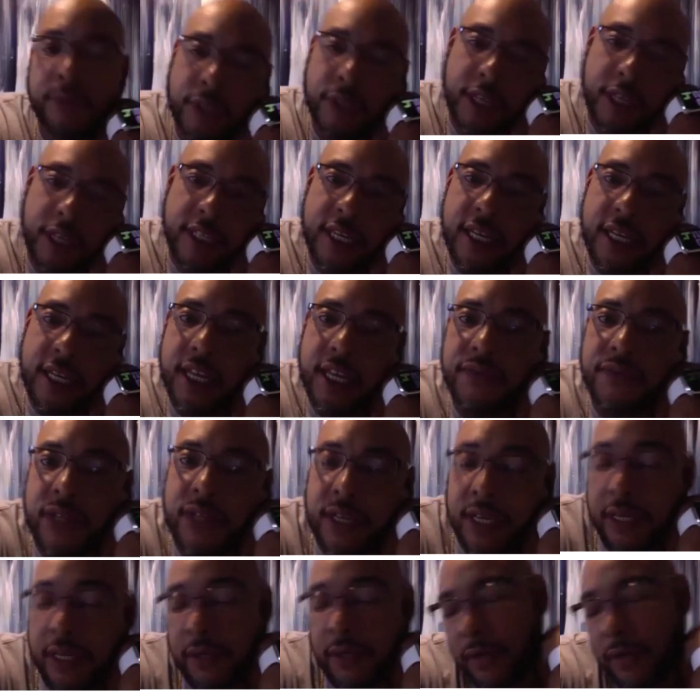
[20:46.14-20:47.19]
because
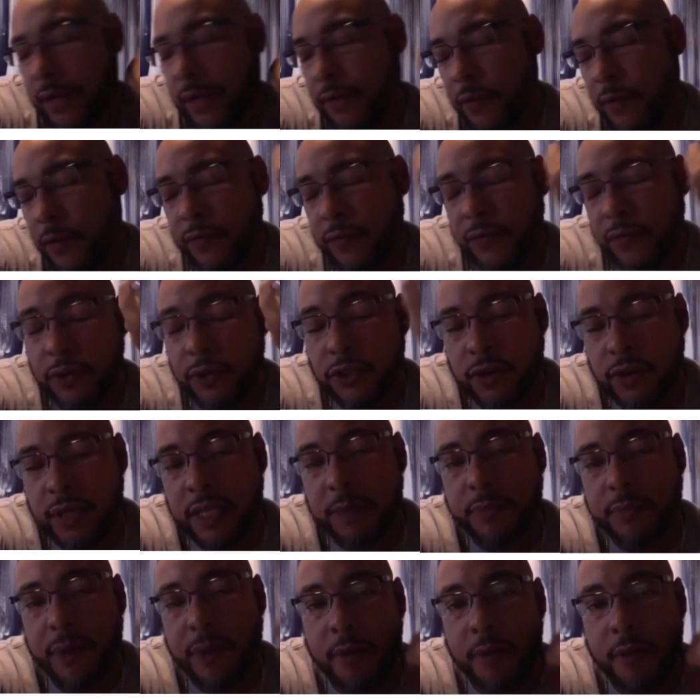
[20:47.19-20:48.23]
we flew straight to
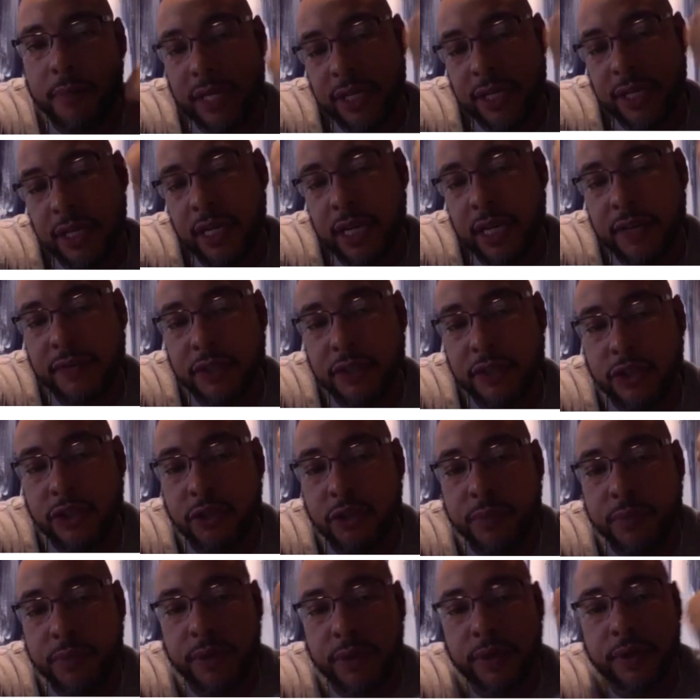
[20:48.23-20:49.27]
Palm Beach. He lives in Jupiter.